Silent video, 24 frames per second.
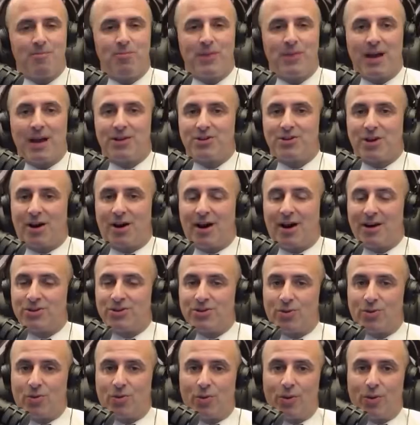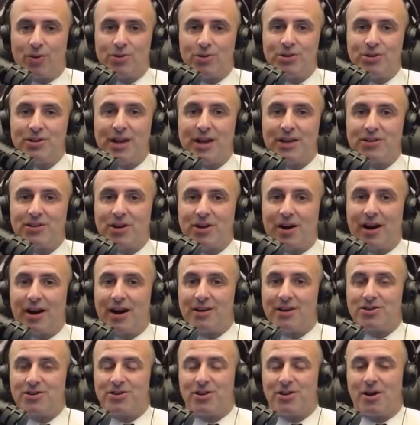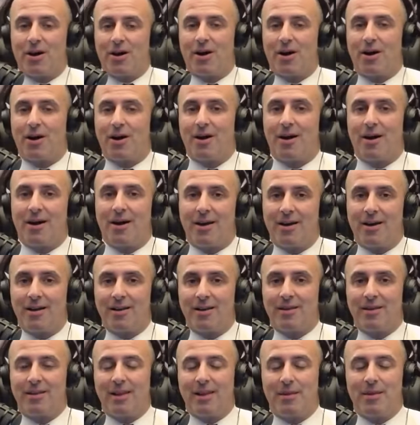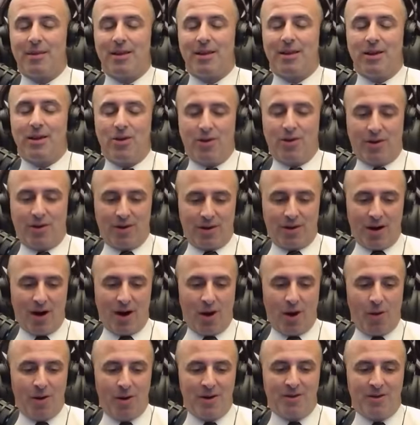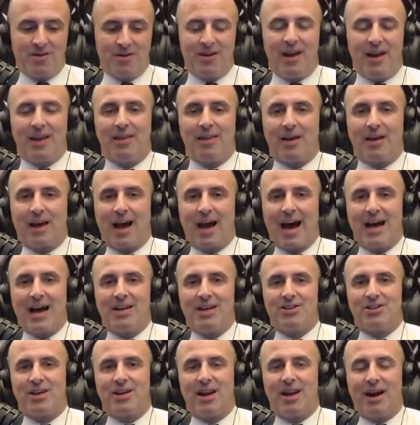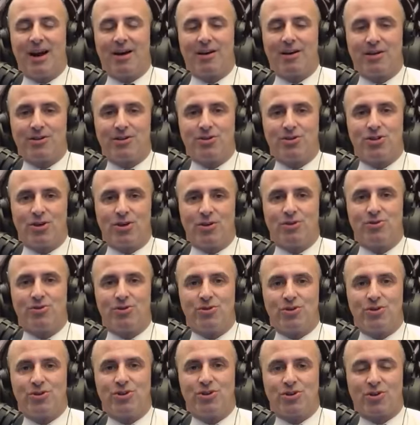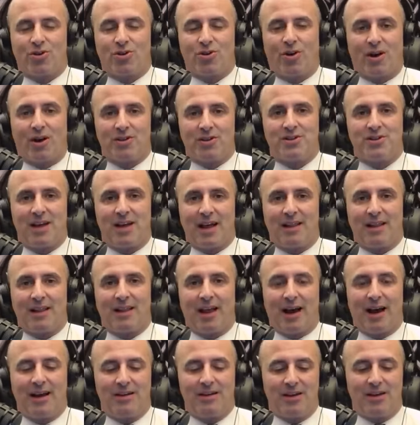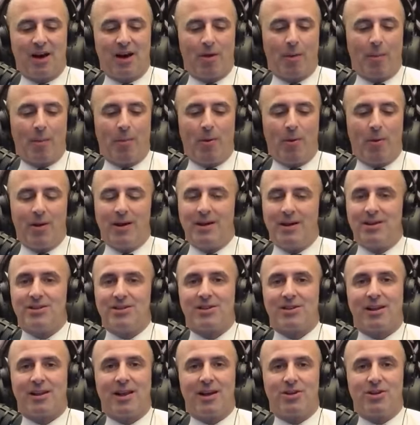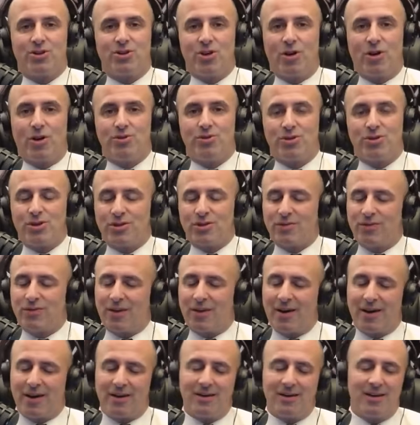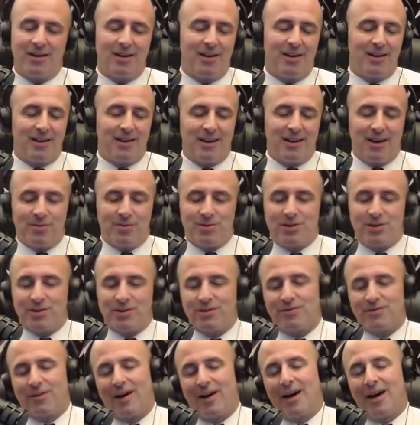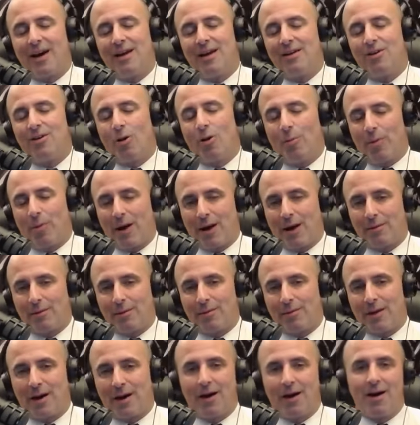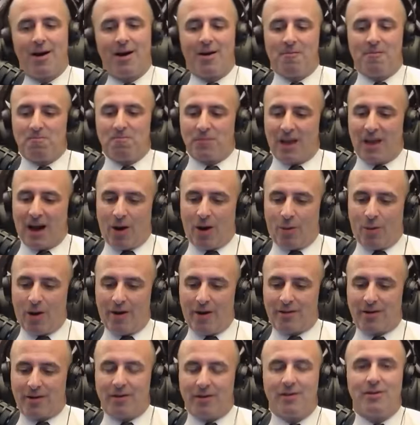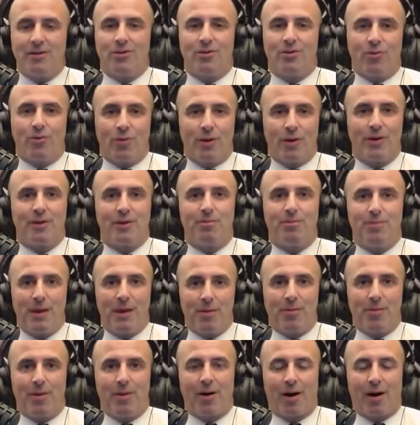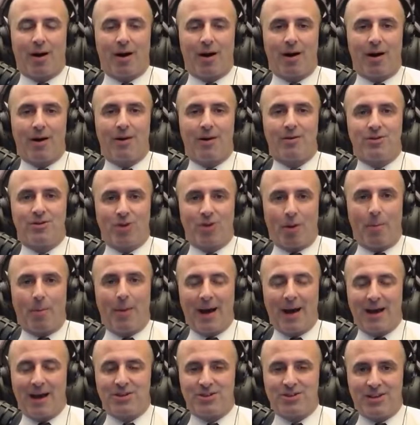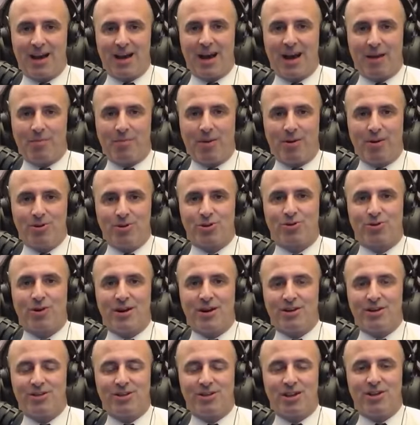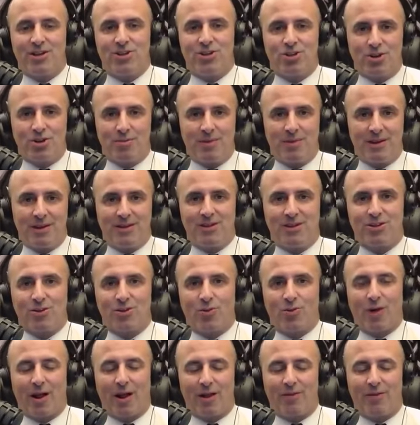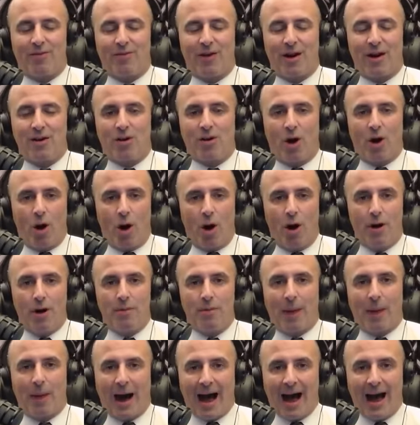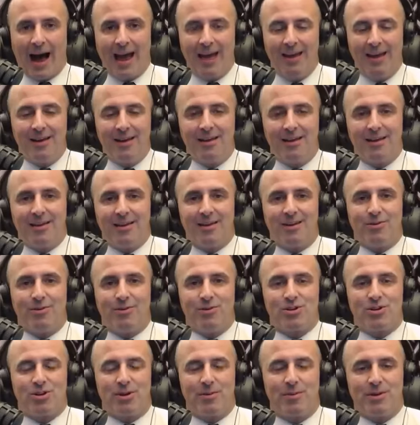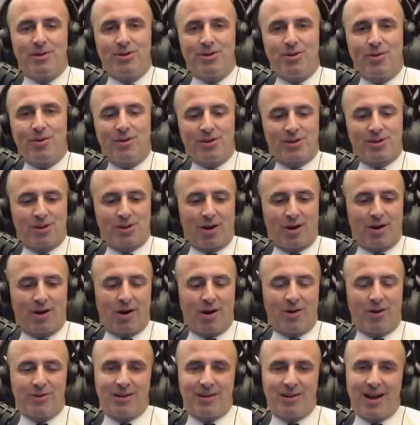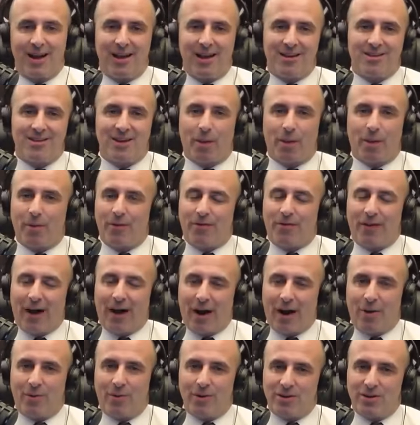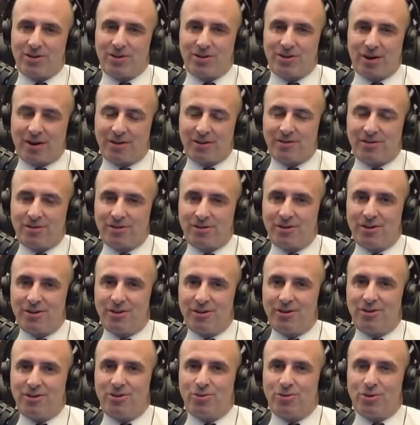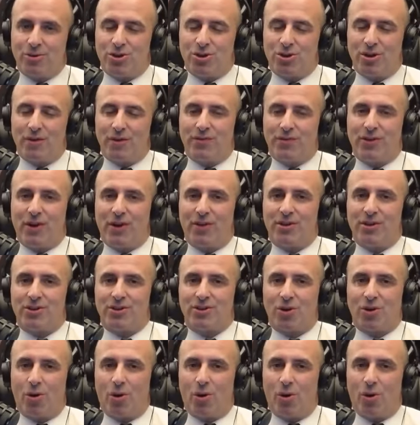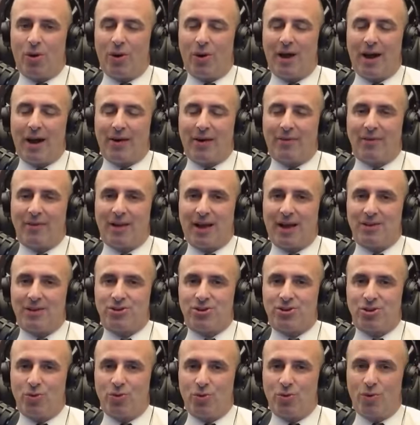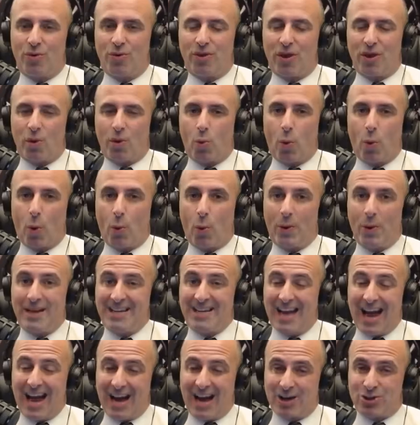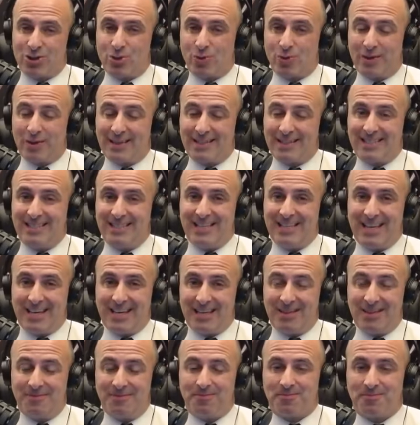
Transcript: NASCAR has their rules. NASCAR has their uh, limit that you can go, and the guys at Erik Jones just crossed that line. Now my point is, I like Jones just fine, Gibbs just fine, no problem there. However, when people are don't pass tech post race, they should be disqualified. Gone, bye. We should have been doing this long ago. It's kind of like double file restarts we should have done this a whole heck of a lot sooner than what we actually did.